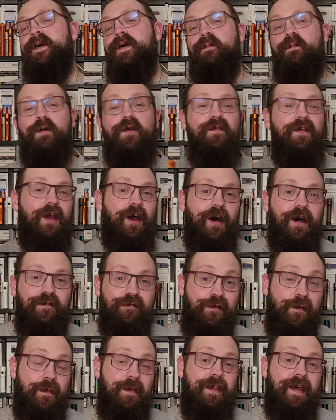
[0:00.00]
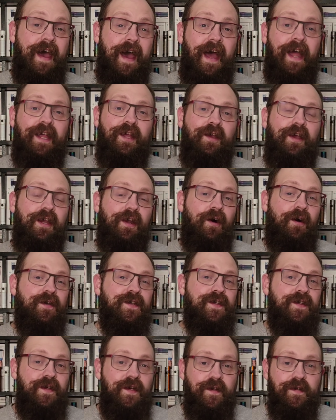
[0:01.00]
Moving on from that, you can
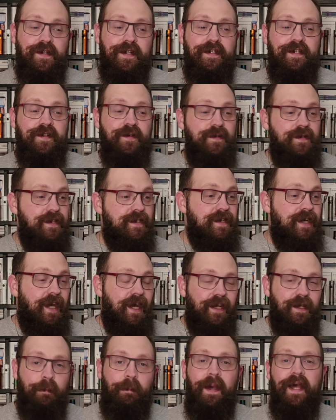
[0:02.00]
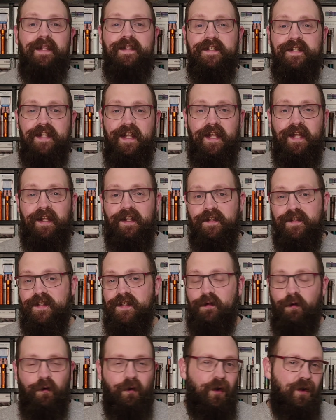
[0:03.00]
also use it to detect pet
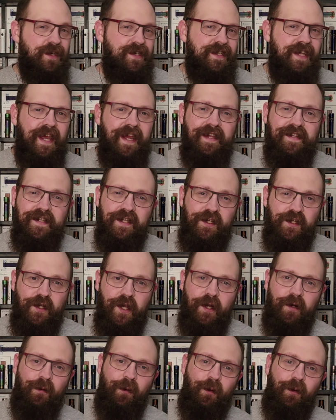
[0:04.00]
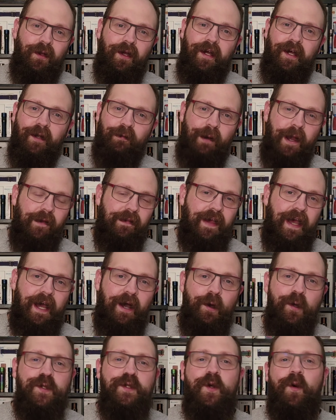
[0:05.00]
stains or stains in general around the
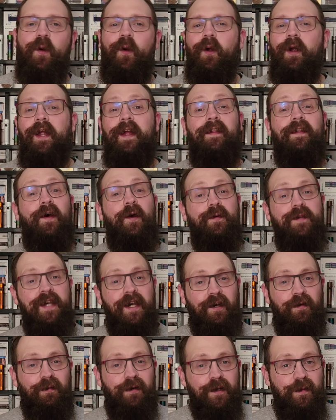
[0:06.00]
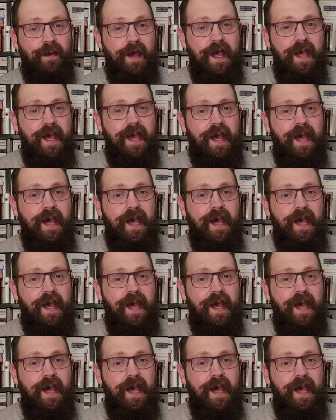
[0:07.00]
house or in the hotel room.